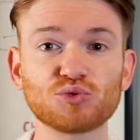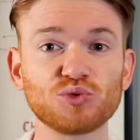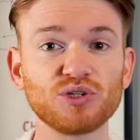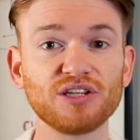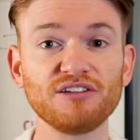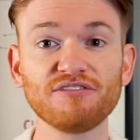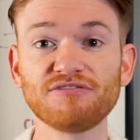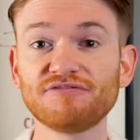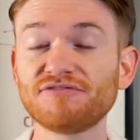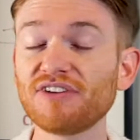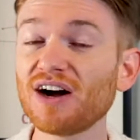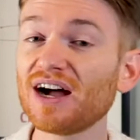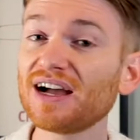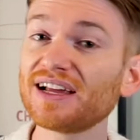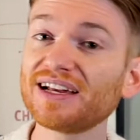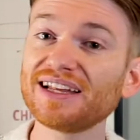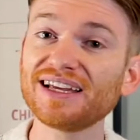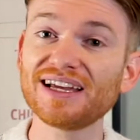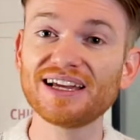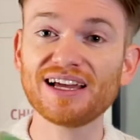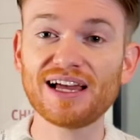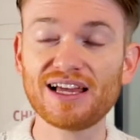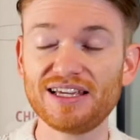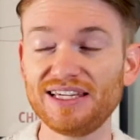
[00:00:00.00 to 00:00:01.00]
really fun.
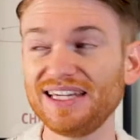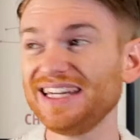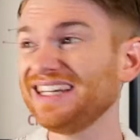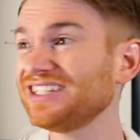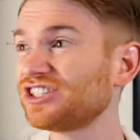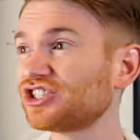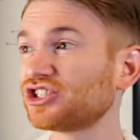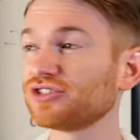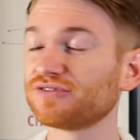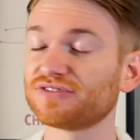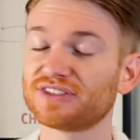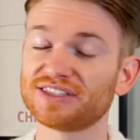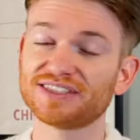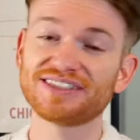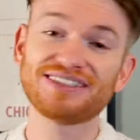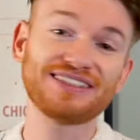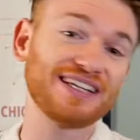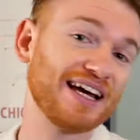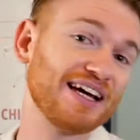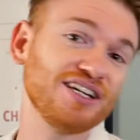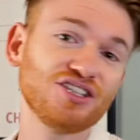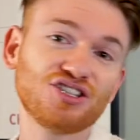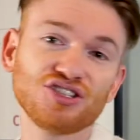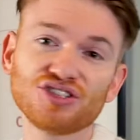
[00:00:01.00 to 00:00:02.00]
Each of the
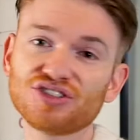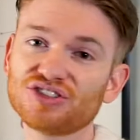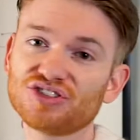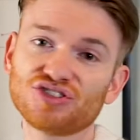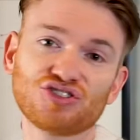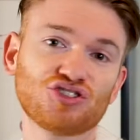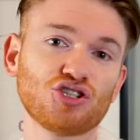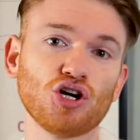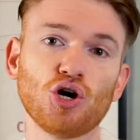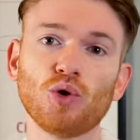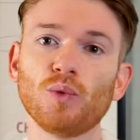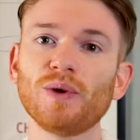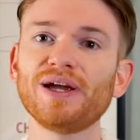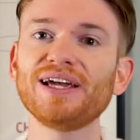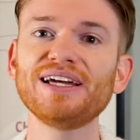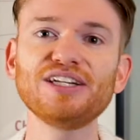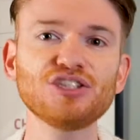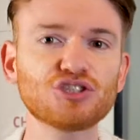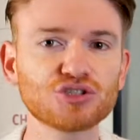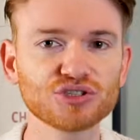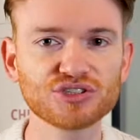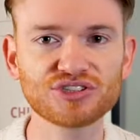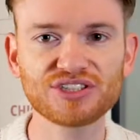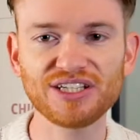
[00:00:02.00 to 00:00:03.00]
stages is so
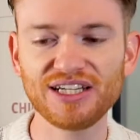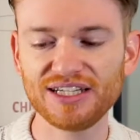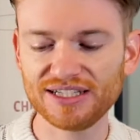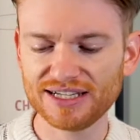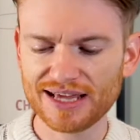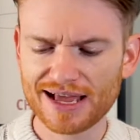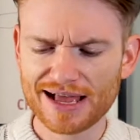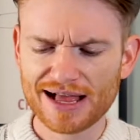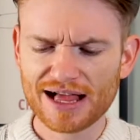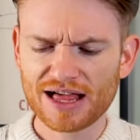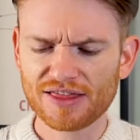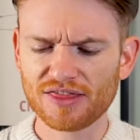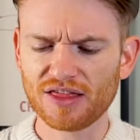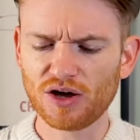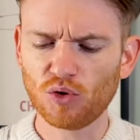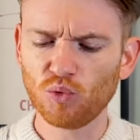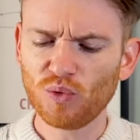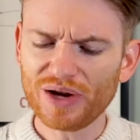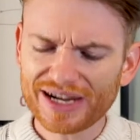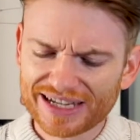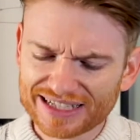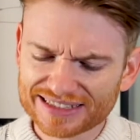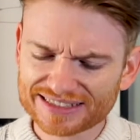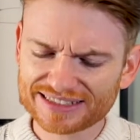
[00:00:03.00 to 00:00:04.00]
interesting. The
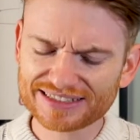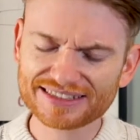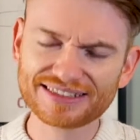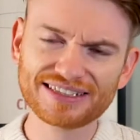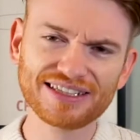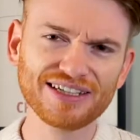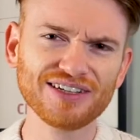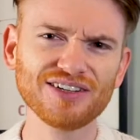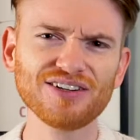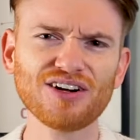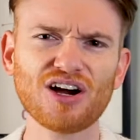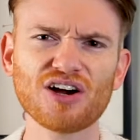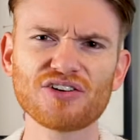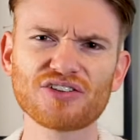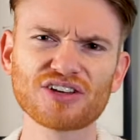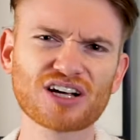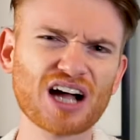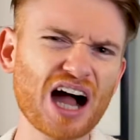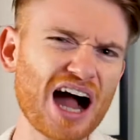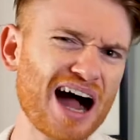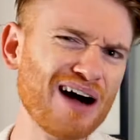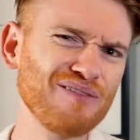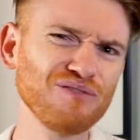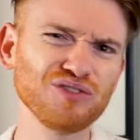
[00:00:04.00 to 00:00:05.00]
weaknesses here are the
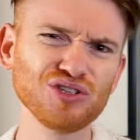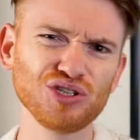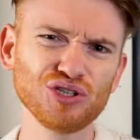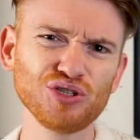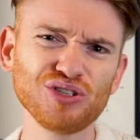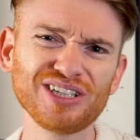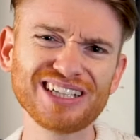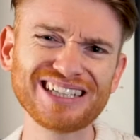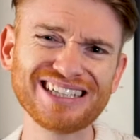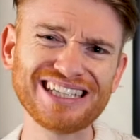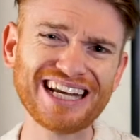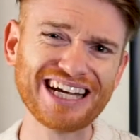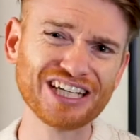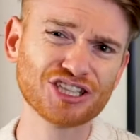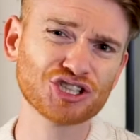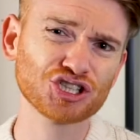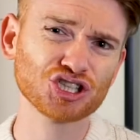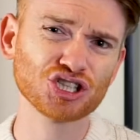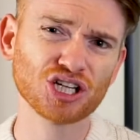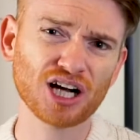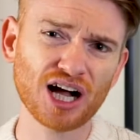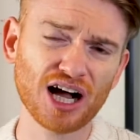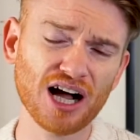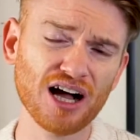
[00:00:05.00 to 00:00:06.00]
convoluted
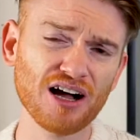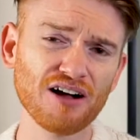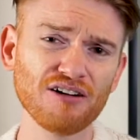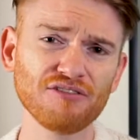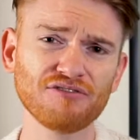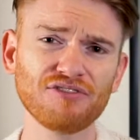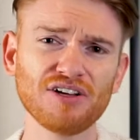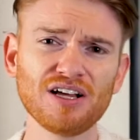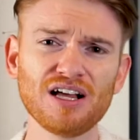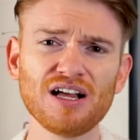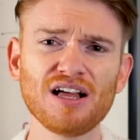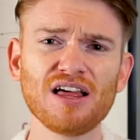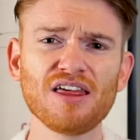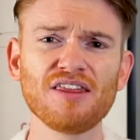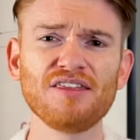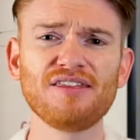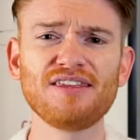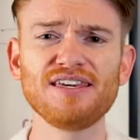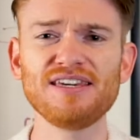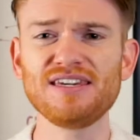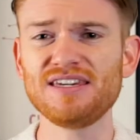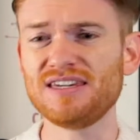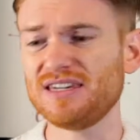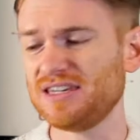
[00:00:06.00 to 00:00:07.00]
nature of
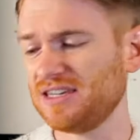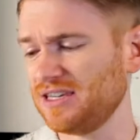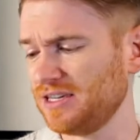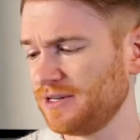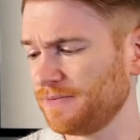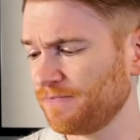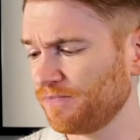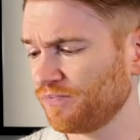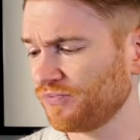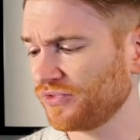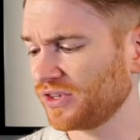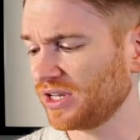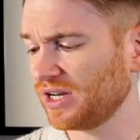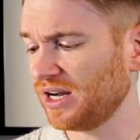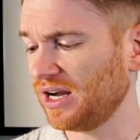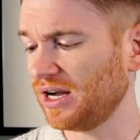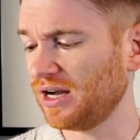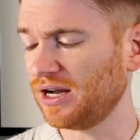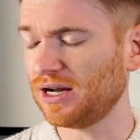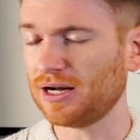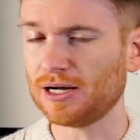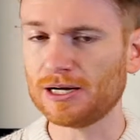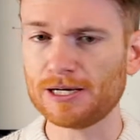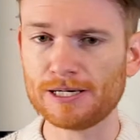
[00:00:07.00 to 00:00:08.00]
the
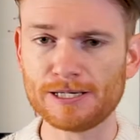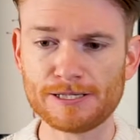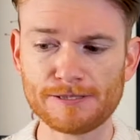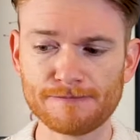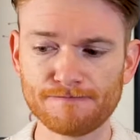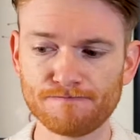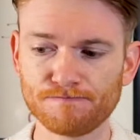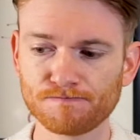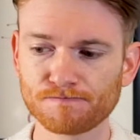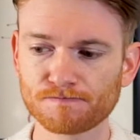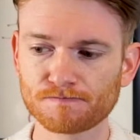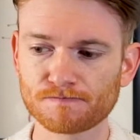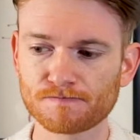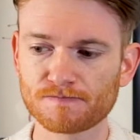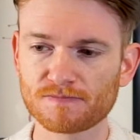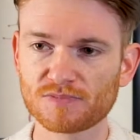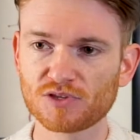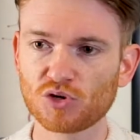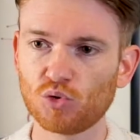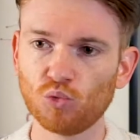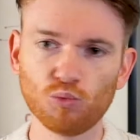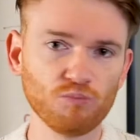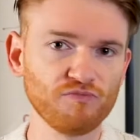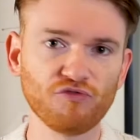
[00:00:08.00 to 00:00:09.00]

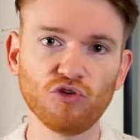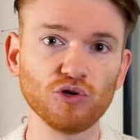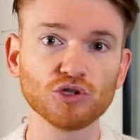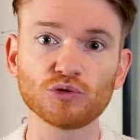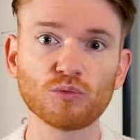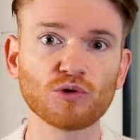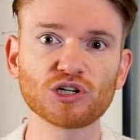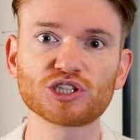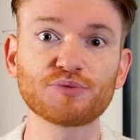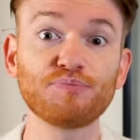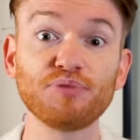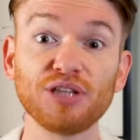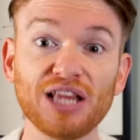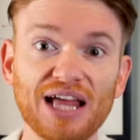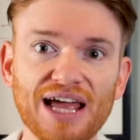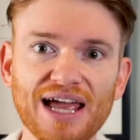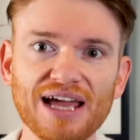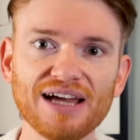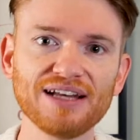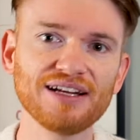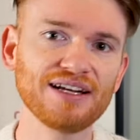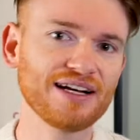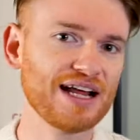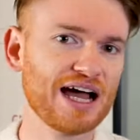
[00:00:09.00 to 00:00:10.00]
Voldemort's
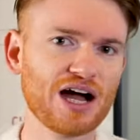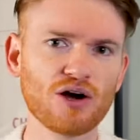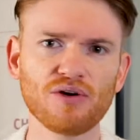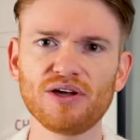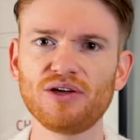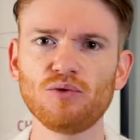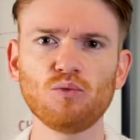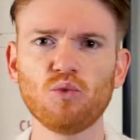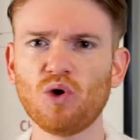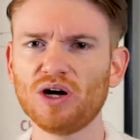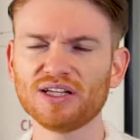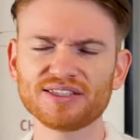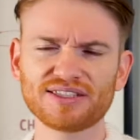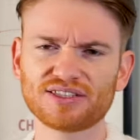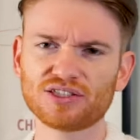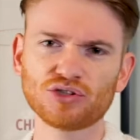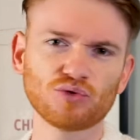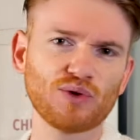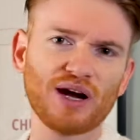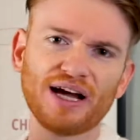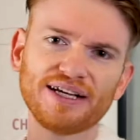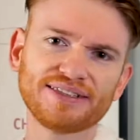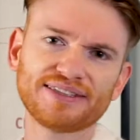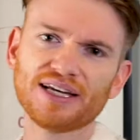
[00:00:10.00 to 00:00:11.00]
plan and how he wants to
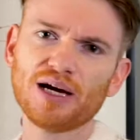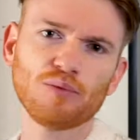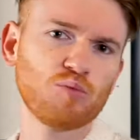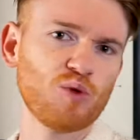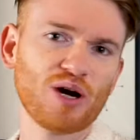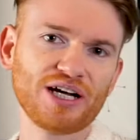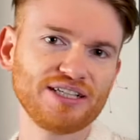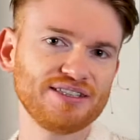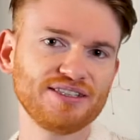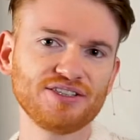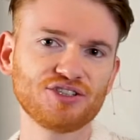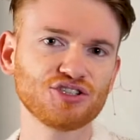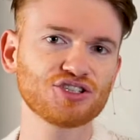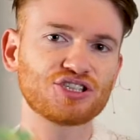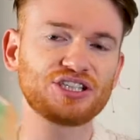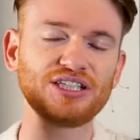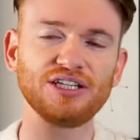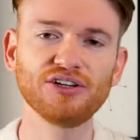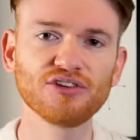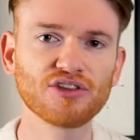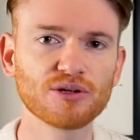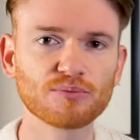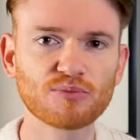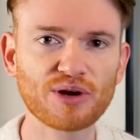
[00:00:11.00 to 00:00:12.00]
rise up. Why doesn't he just
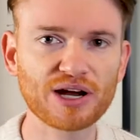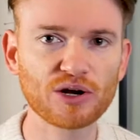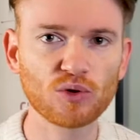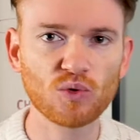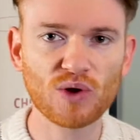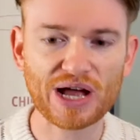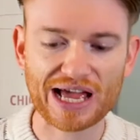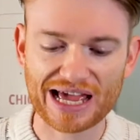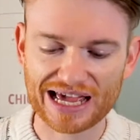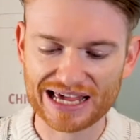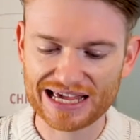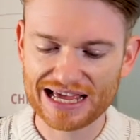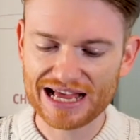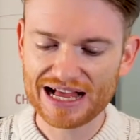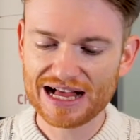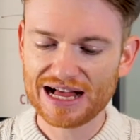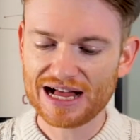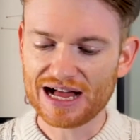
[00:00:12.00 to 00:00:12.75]
kill them right away?